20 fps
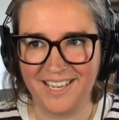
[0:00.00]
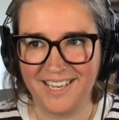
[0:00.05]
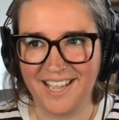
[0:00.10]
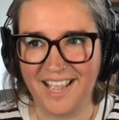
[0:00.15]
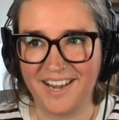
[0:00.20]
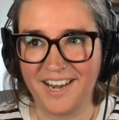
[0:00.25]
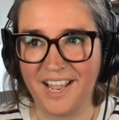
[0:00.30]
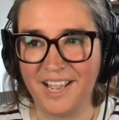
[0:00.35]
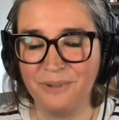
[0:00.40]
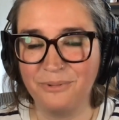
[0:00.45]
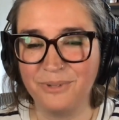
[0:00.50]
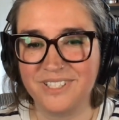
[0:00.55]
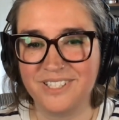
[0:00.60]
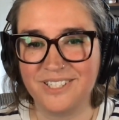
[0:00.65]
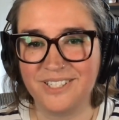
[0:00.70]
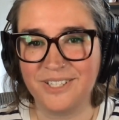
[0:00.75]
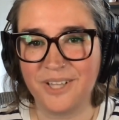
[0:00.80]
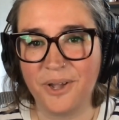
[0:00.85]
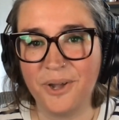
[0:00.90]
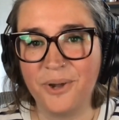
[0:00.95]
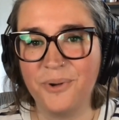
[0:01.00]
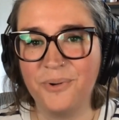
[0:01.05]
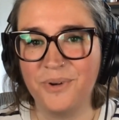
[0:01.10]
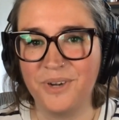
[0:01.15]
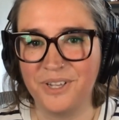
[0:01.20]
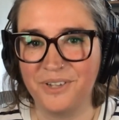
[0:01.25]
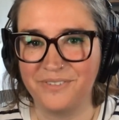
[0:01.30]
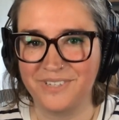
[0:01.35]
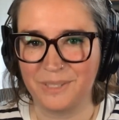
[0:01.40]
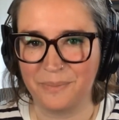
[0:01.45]
way. And I was
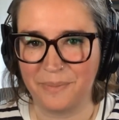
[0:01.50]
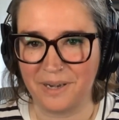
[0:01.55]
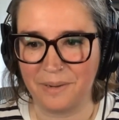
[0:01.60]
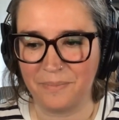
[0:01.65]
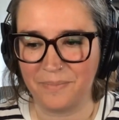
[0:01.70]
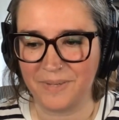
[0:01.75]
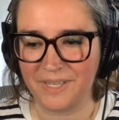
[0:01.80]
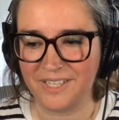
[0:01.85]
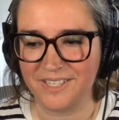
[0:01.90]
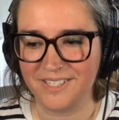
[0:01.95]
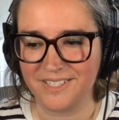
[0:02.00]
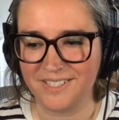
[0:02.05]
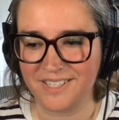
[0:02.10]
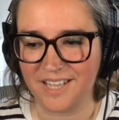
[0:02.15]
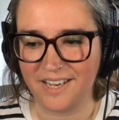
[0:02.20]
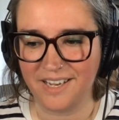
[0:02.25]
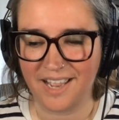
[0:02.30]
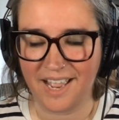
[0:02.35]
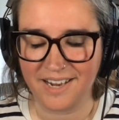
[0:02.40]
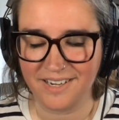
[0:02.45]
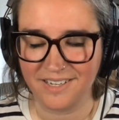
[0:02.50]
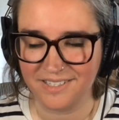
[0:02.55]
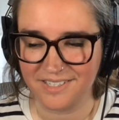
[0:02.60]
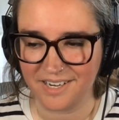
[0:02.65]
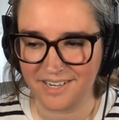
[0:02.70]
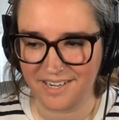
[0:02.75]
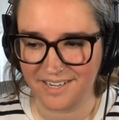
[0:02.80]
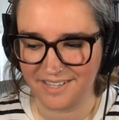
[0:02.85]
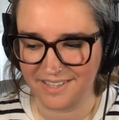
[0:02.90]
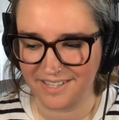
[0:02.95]
so nervous about it because I
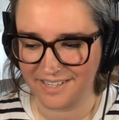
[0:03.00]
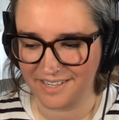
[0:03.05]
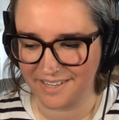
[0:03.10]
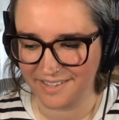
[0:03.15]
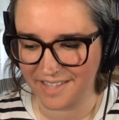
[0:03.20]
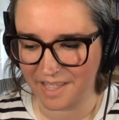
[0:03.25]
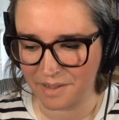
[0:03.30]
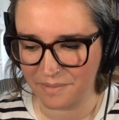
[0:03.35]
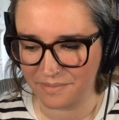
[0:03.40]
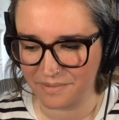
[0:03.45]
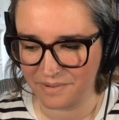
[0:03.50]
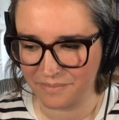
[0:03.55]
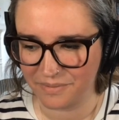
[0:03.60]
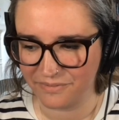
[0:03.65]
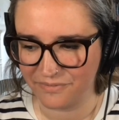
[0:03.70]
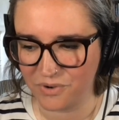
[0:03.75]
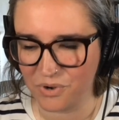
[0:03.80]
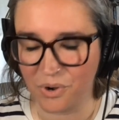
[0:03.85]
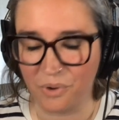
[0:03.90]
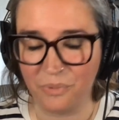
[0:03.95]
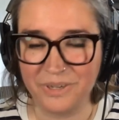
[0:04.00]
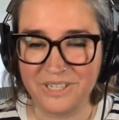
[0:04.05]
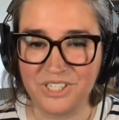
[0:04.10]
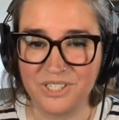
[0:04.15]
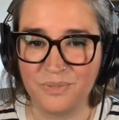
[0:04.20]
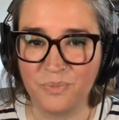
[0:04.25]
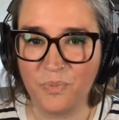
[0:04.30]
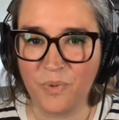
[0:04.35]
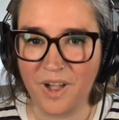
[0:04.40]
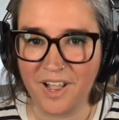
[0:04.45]
hadn't done anything like that before,
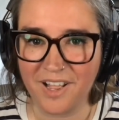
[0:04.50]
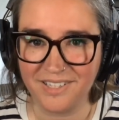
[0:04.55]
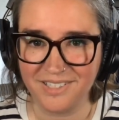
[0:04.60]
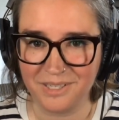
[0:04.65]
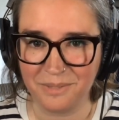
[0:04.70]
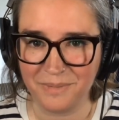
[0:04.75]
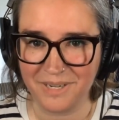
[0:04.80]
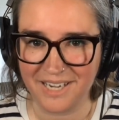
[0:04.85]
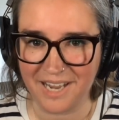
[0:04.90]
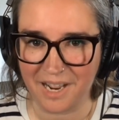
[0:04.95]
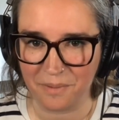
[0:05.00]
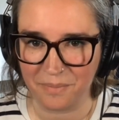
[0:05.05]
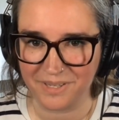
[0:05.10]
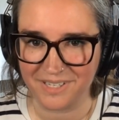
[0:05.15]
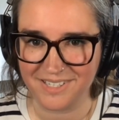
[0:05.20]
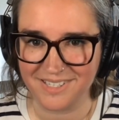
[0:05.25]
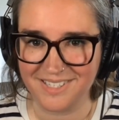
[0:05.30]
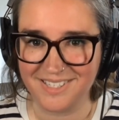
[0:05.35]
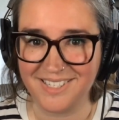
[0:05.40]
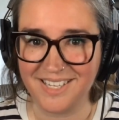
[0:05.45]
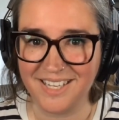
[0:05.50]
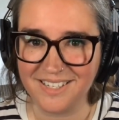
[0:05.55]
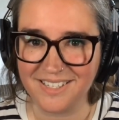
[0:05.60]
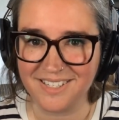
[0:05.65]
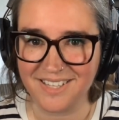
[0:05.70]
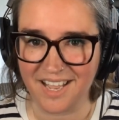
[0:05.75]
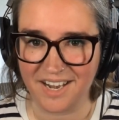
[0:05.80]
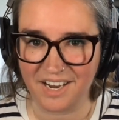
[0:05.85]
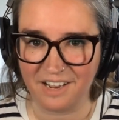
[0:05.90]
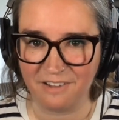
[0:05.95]
which is wild to me now because
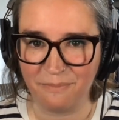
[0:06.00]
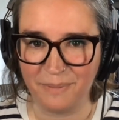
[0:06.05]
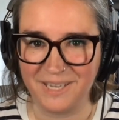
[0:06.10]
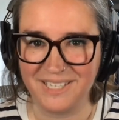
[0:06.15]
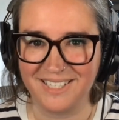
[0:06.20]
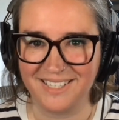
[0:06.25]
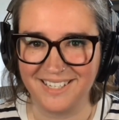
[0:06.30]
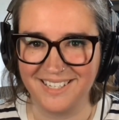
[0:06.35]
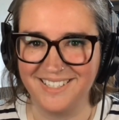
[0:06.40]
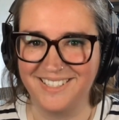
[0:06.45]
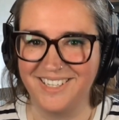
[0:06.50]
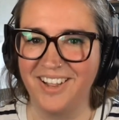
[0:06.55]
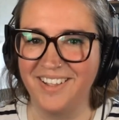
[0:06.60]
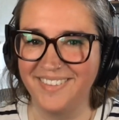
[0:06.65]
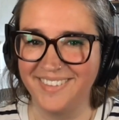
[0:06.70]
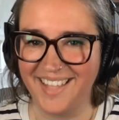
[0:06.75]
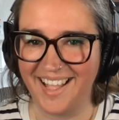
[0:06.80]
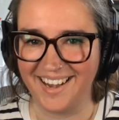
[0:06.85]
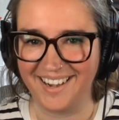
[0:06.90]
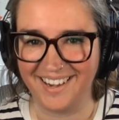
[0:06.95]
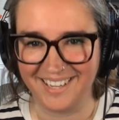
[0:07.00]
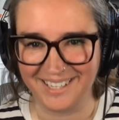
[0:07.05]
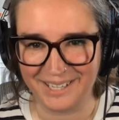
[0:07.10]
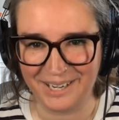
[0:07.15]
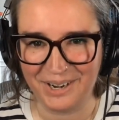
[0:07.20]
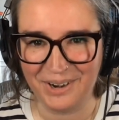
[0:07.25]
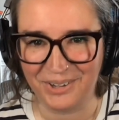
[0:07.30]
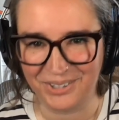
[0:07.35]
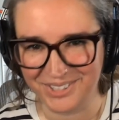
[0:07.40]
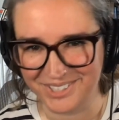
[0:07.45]
since then I've basically done that
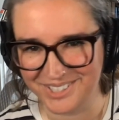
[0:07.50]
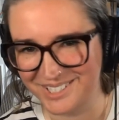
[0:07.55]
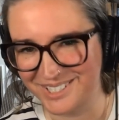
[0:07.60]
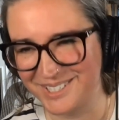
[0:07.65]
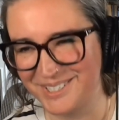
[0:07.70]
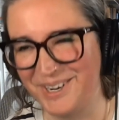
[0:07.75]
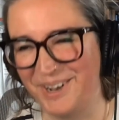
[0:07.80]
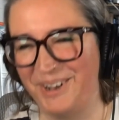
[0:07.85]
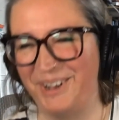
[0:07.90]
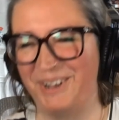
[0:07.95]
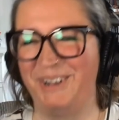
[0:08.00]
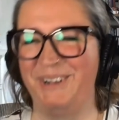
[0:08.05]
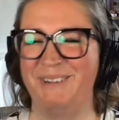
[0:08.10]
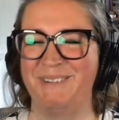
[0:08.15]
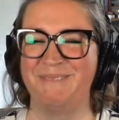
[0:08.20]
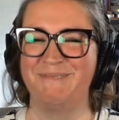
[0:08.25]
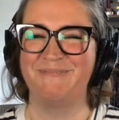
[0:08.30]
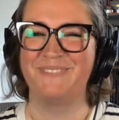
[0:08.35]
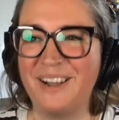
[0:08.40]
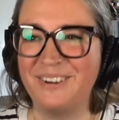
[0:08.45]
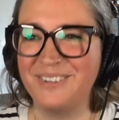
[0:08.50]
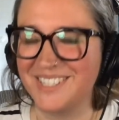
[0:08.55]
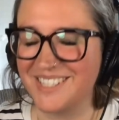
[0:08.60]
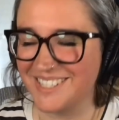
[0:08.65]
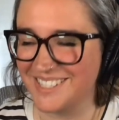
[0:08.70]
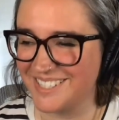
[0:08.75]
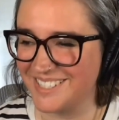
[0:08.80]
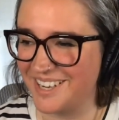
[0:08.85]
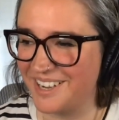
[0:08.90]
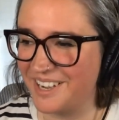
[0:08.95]
like non-stop. But
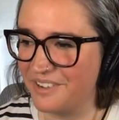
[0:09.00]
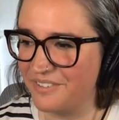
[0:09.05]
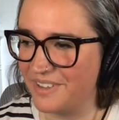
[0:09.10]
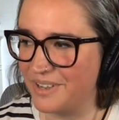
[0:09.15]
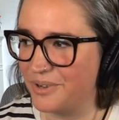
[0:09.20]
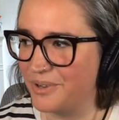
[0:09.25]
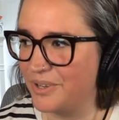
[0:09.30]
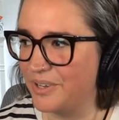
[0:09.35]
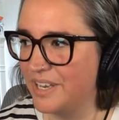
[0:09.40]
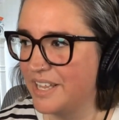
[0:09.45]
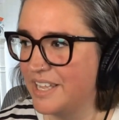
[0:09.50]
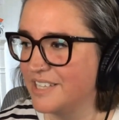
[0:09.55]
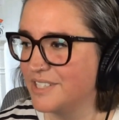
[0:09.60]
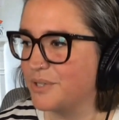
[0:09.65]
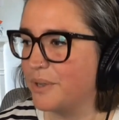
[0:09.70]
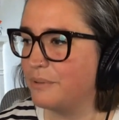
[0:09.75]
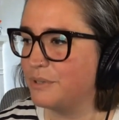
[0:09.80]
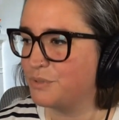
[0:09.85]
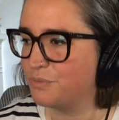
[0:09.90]
that was the start of it all.